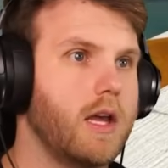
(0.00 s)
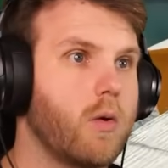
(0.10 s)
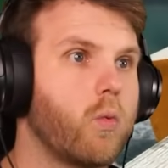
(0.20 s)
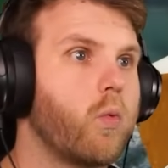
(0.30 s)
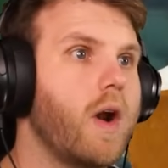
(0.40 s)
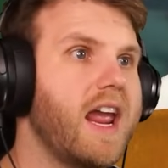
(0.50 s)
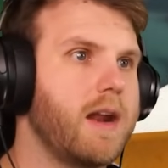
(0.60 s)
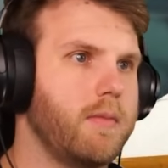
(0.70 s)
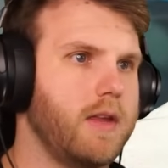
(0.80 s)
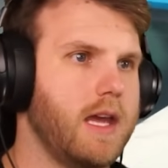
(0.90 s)
Like
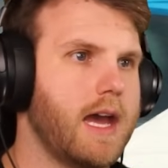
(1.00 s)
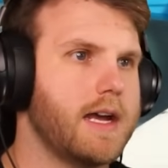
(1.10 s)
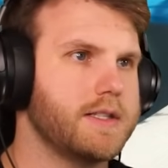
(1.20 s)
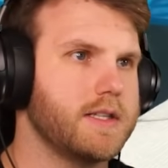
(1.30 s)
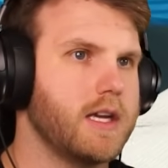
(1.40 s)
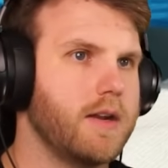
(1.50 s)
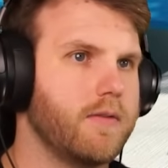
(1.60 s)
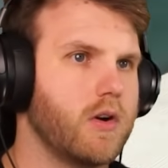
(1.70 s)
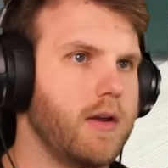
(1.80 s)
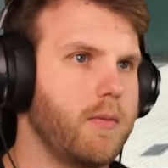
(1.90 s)
randomly, it has a ton
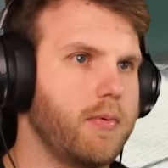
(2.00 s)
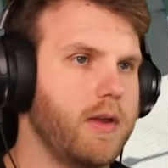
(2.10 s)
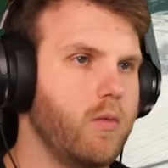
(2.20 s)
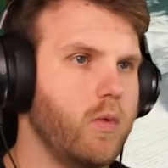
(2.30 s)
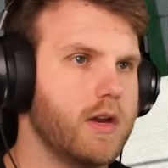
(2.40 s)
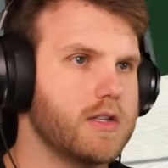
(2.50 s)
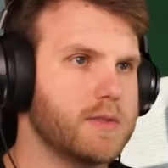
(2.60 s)
of grip in weird